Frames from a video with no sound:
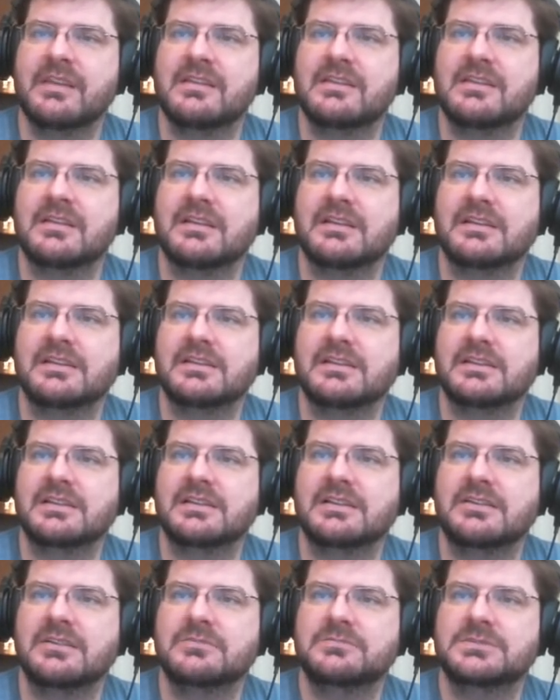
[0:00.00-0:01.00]

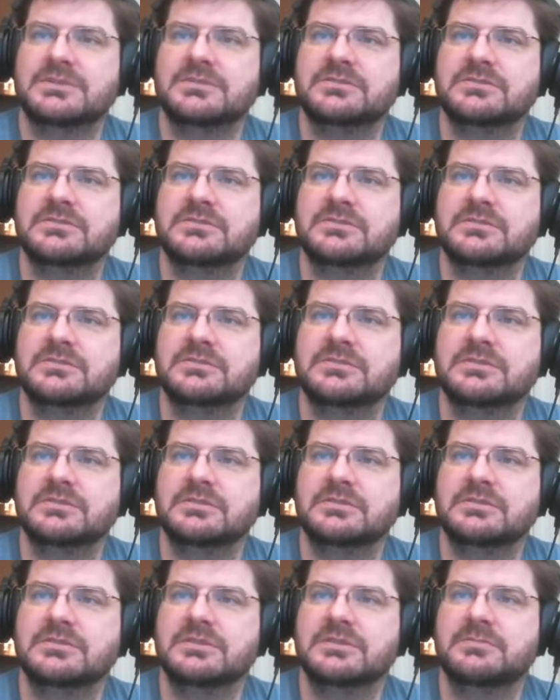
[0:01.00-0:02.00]
and hope
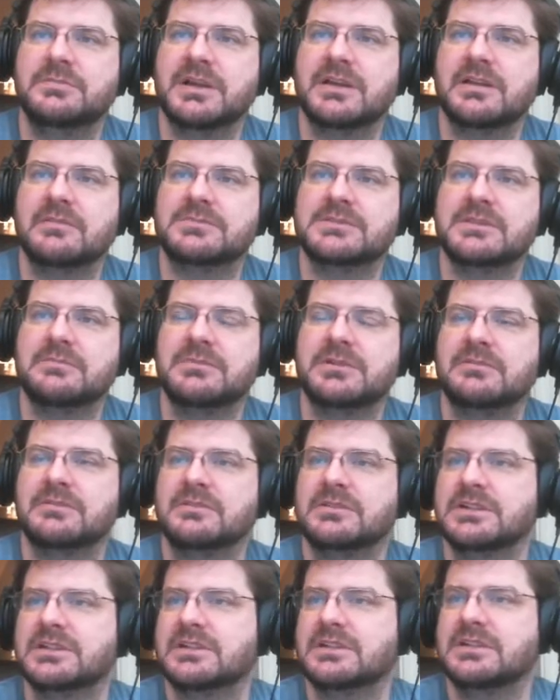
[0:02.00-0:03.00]
to pick up some
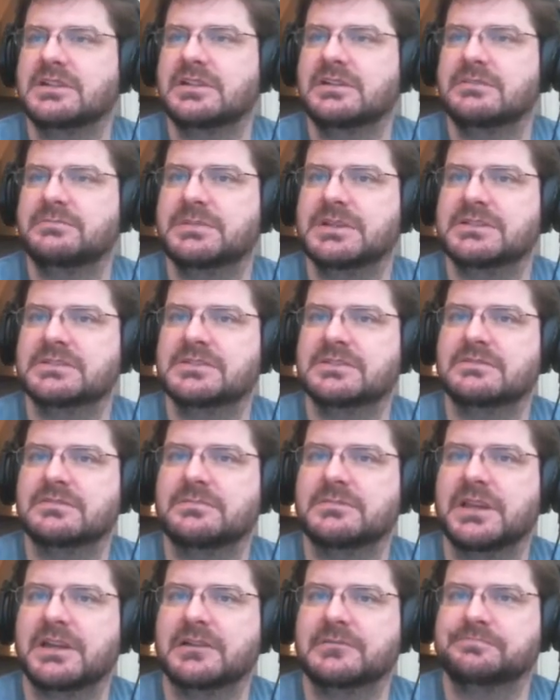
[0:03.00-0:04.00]
heroic gear pieces from that.